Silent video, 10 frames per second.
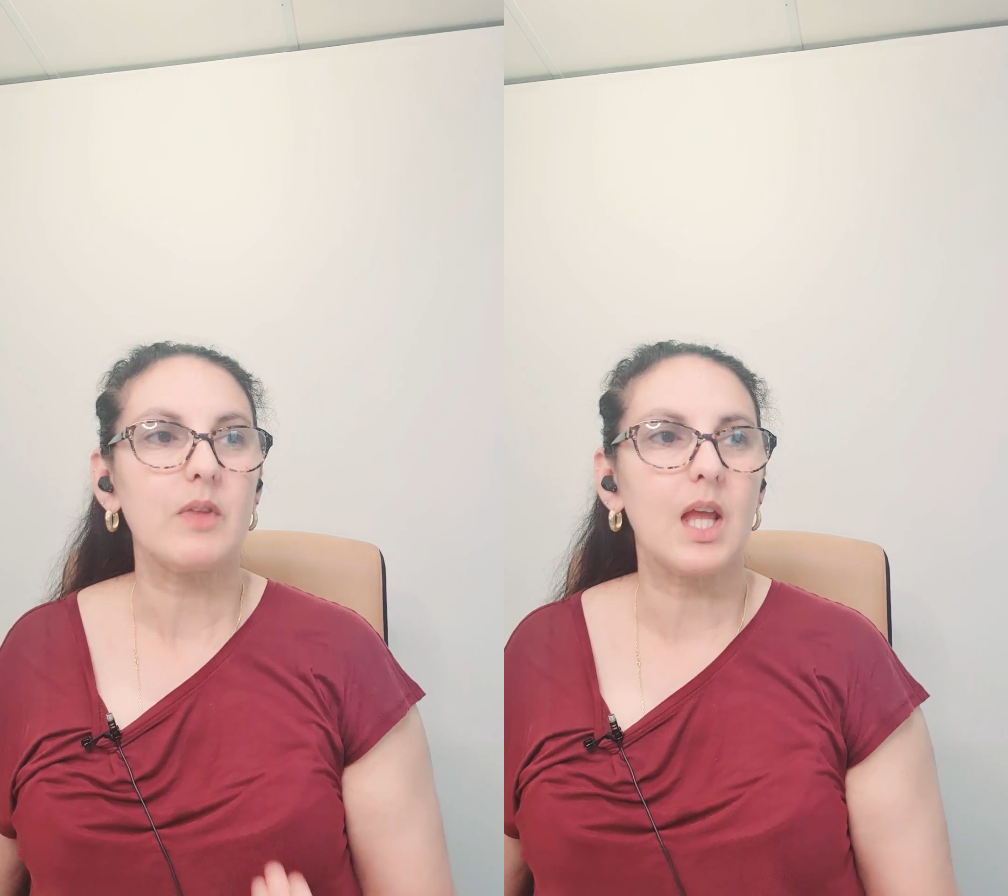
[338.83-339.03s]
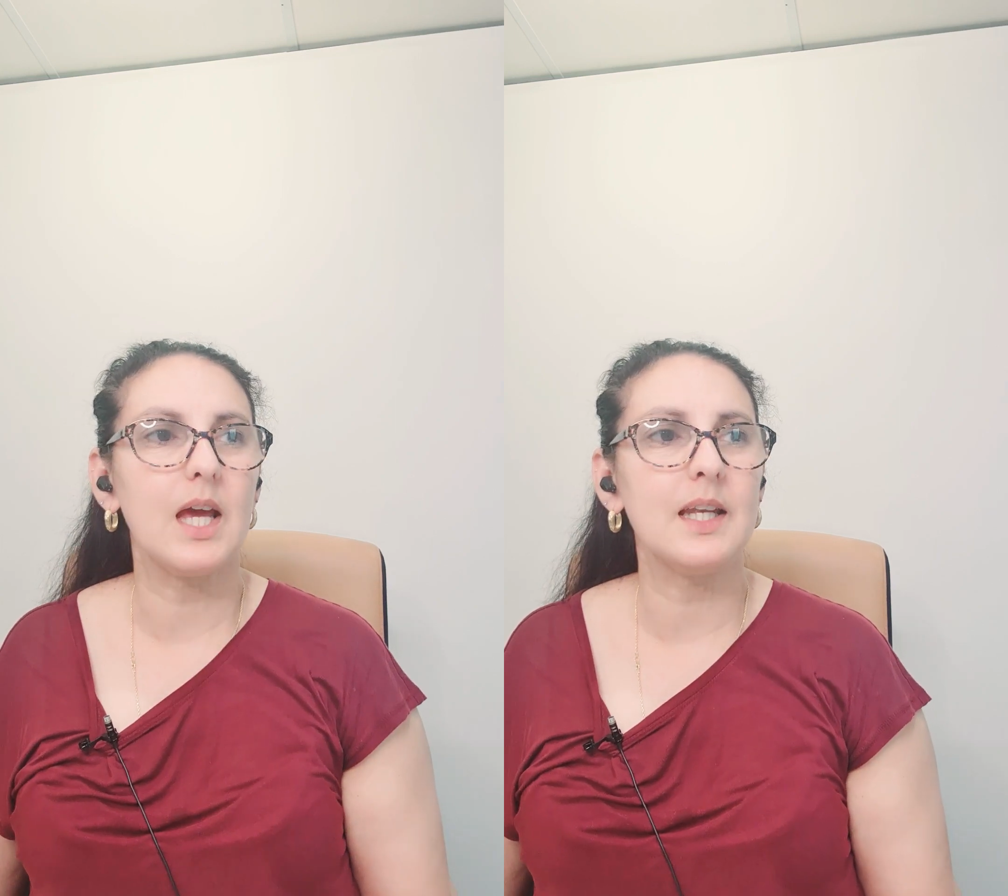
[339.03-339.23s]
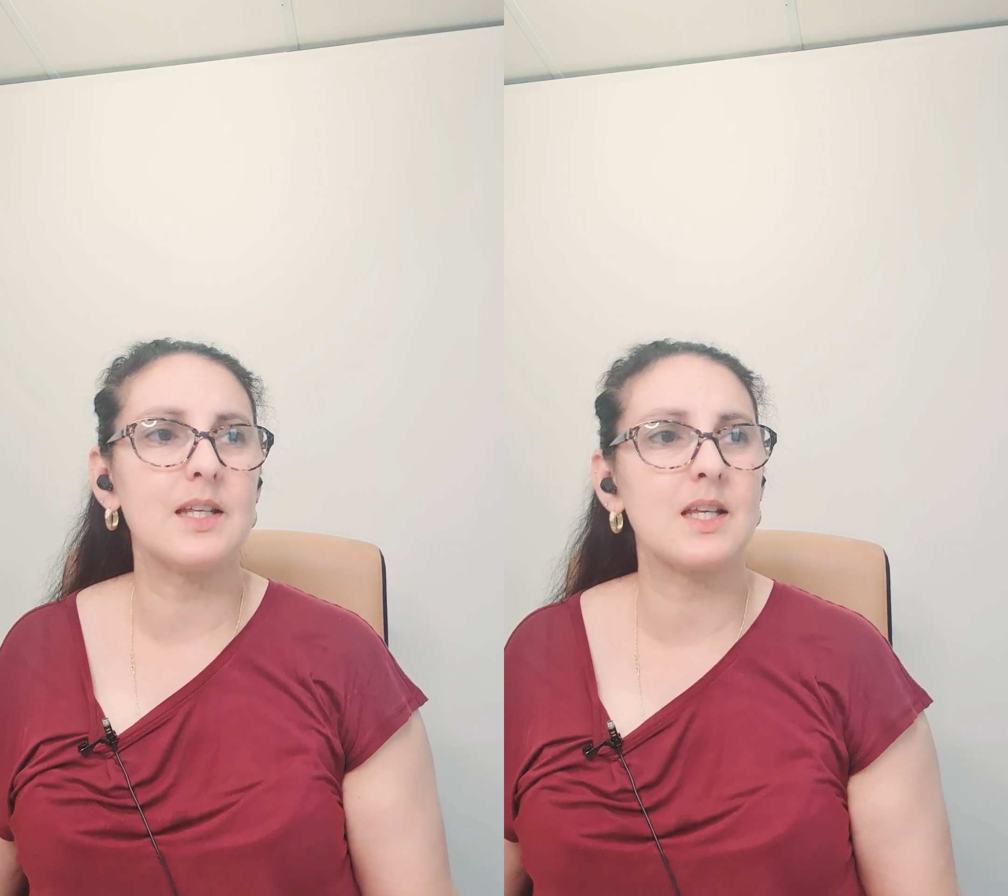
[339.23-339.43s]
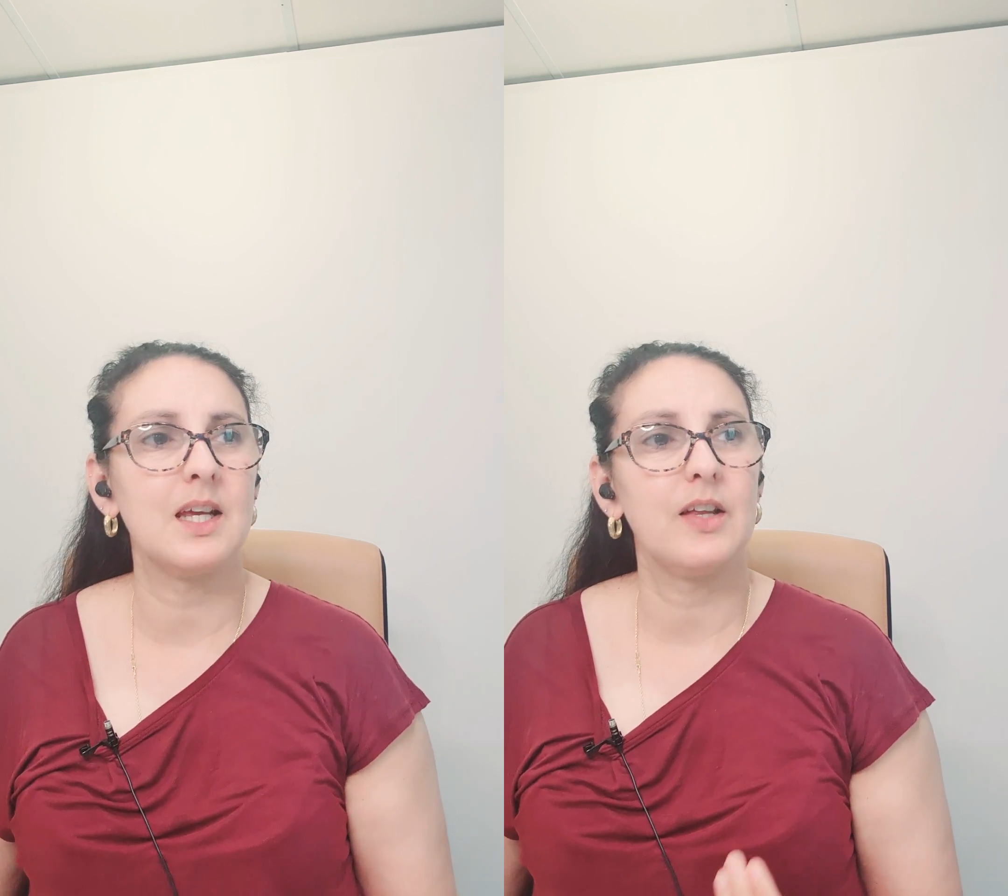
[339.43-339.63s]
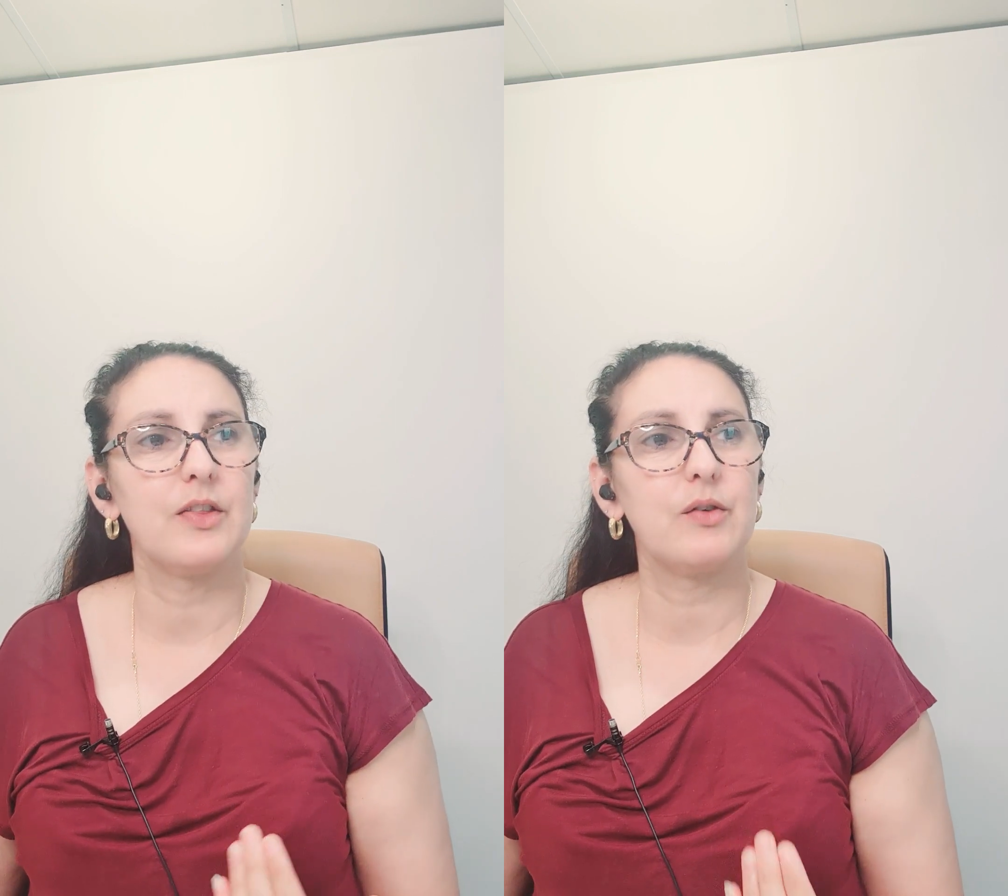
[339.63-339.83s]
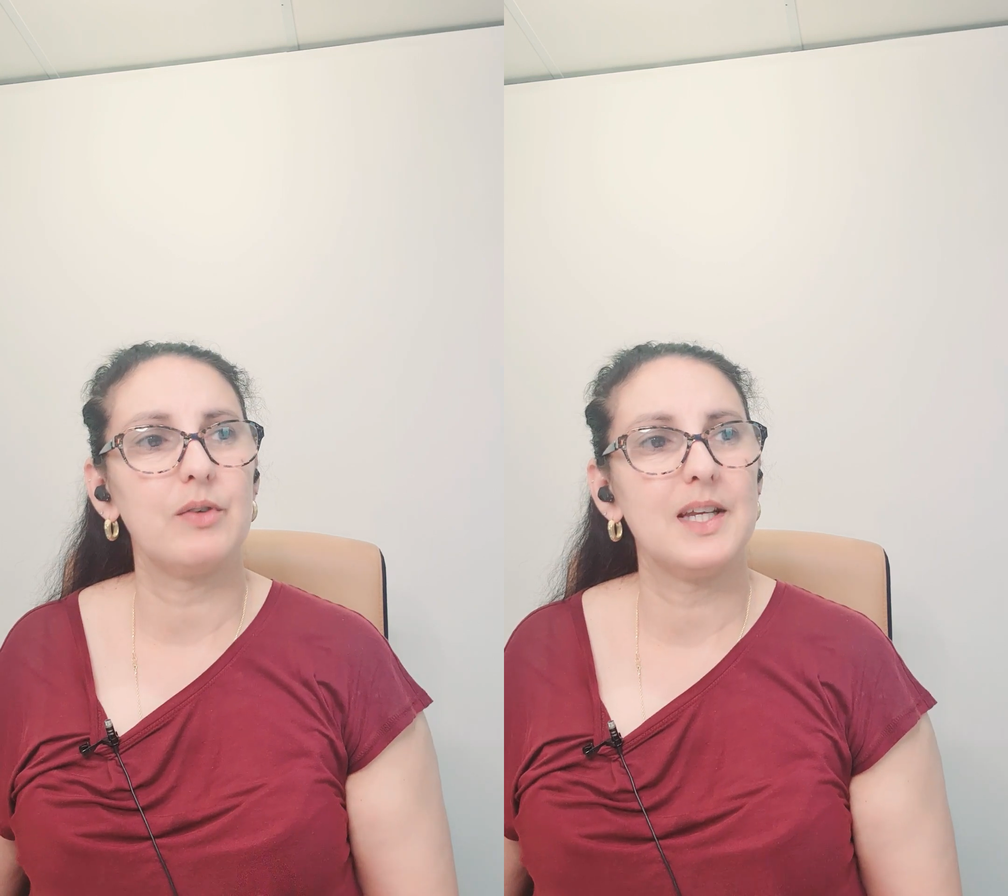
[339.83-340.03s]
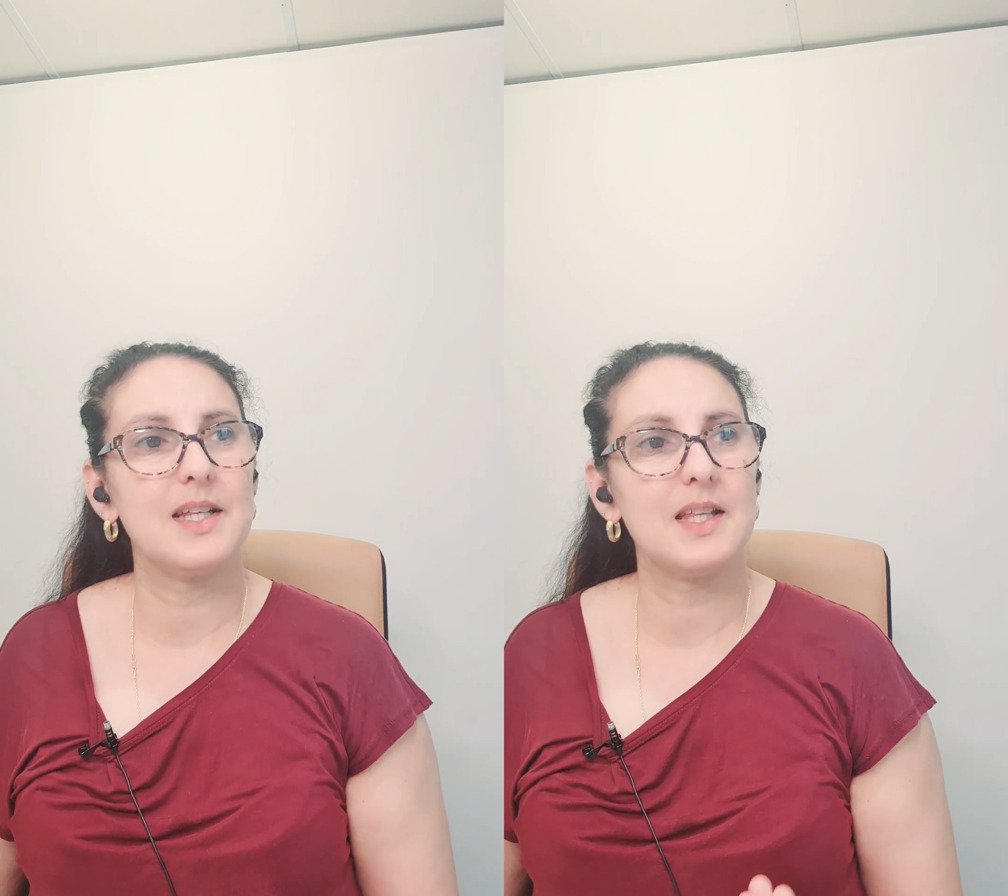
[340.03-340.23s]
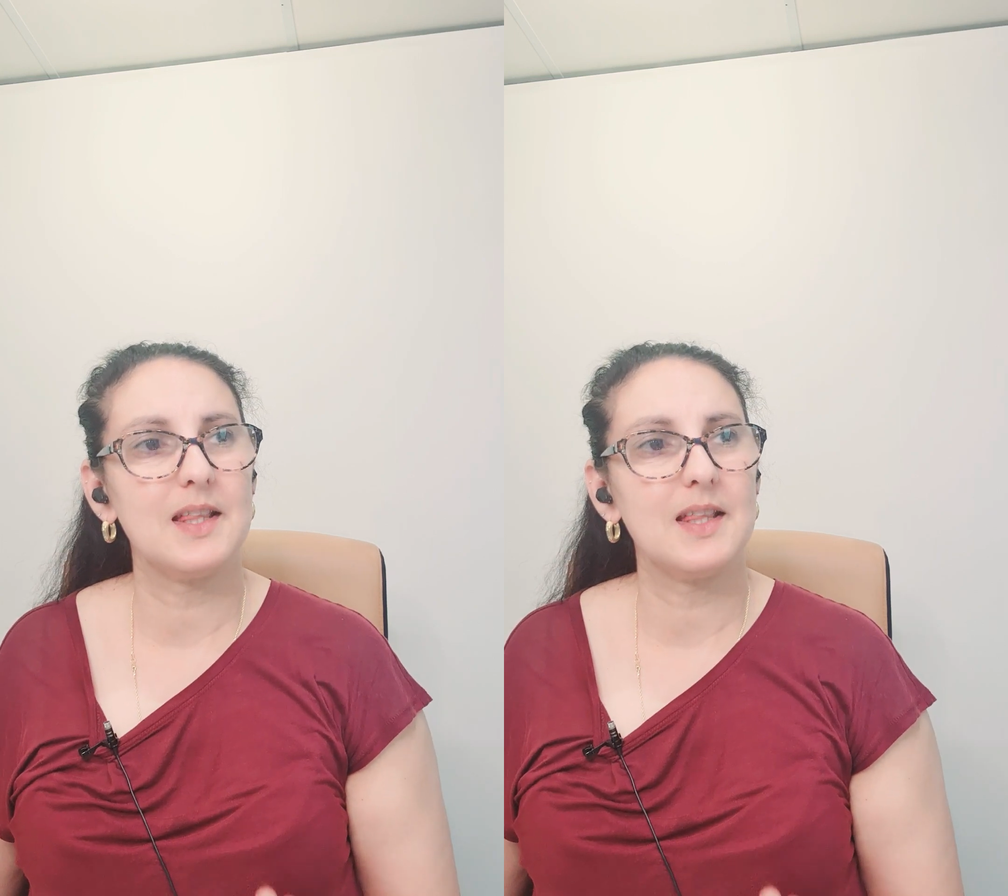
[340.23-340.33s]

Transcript: And the reason